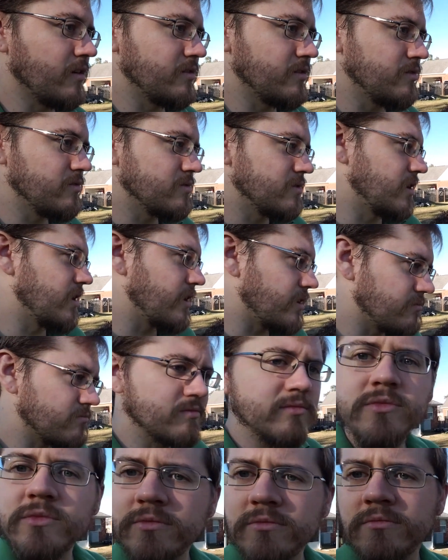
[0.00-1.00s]
using a
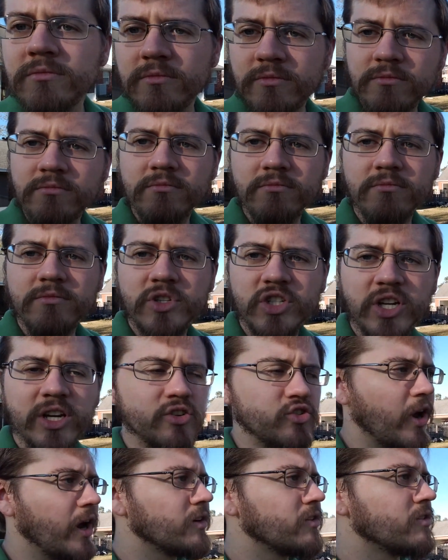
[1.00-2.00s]
chicken
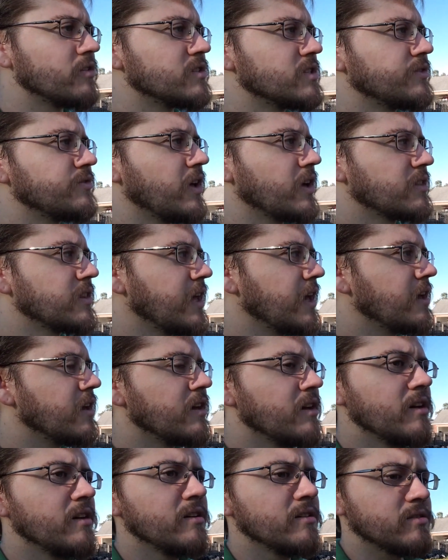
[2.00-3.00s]
tractor and stuff like that.
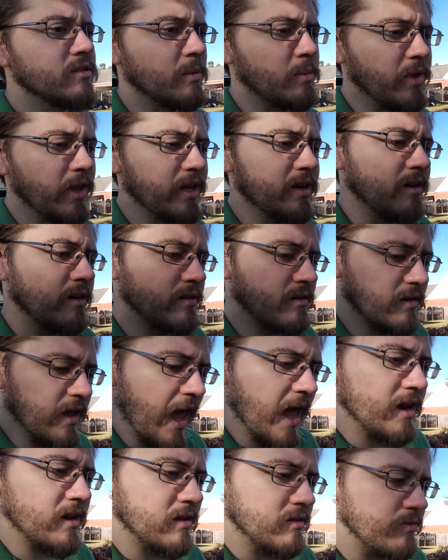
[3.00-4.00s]
So I plan on
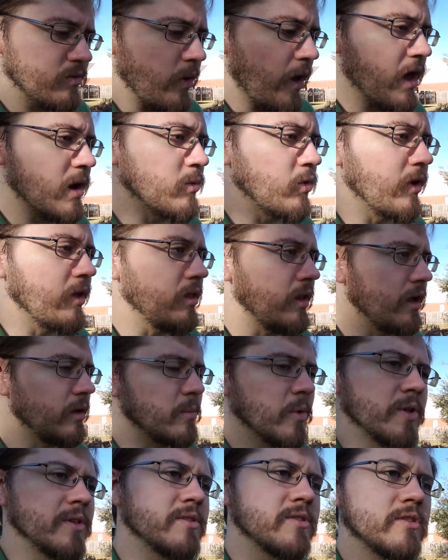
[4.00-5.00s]
adding a few animal
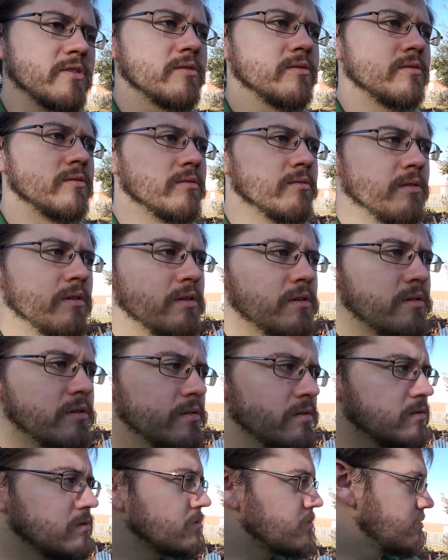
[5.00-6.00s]
elements to
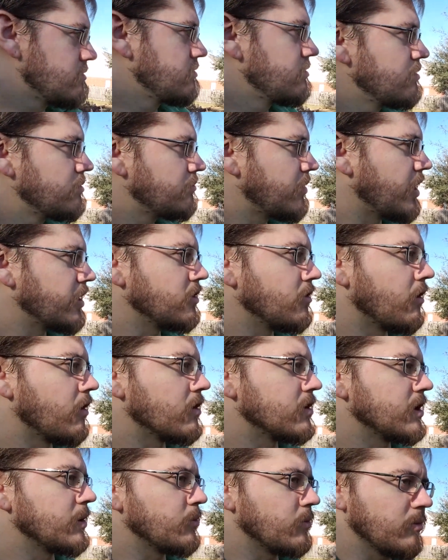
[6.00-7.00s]
my
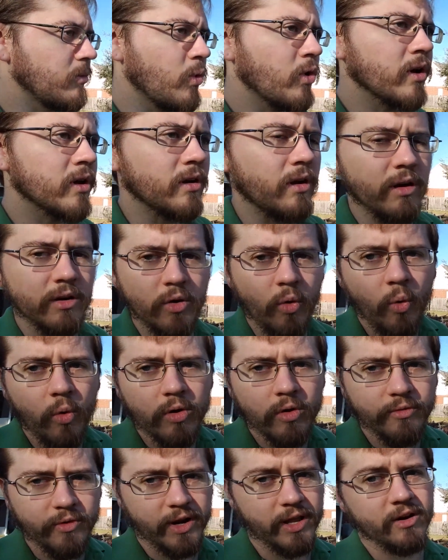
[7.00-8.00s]
yard. I'm working on
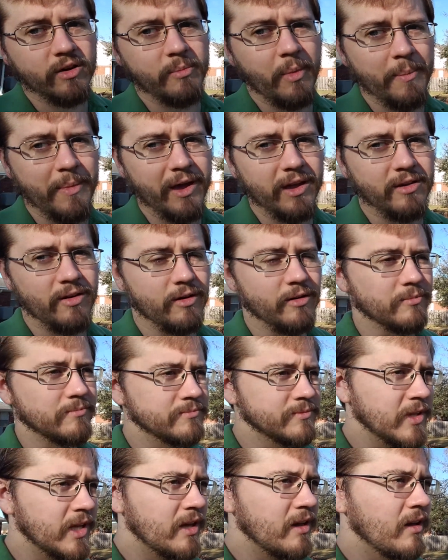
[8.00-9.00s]
1/4 of an acre in my backyard.
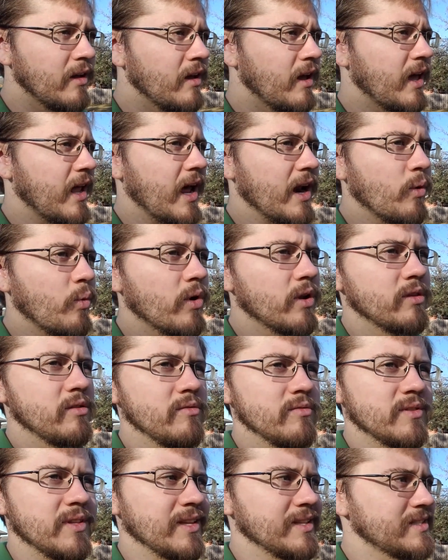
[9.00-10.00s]
And I don't want to
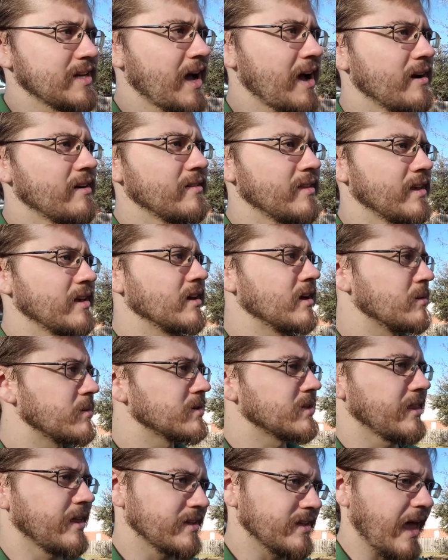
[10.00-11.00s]
use the entire thing because
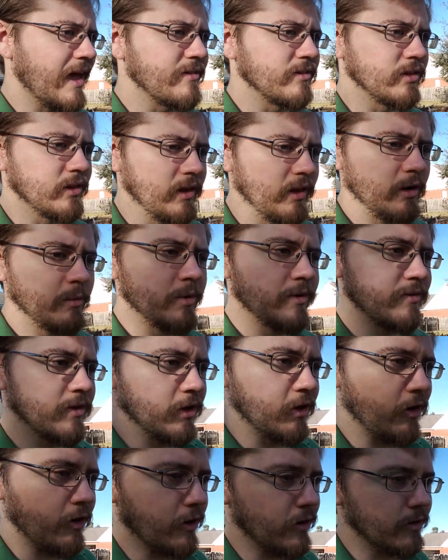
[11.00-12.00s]
I like to have a little bit of a
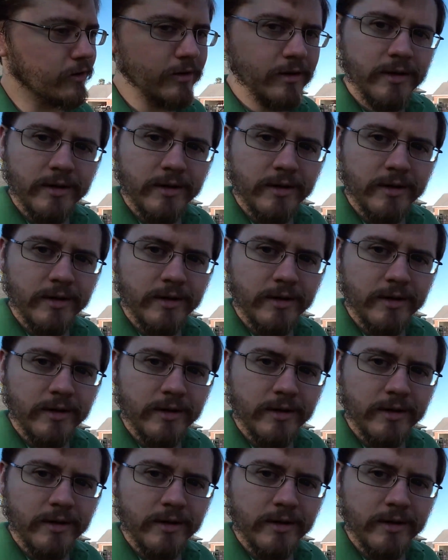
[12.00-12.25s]
yard,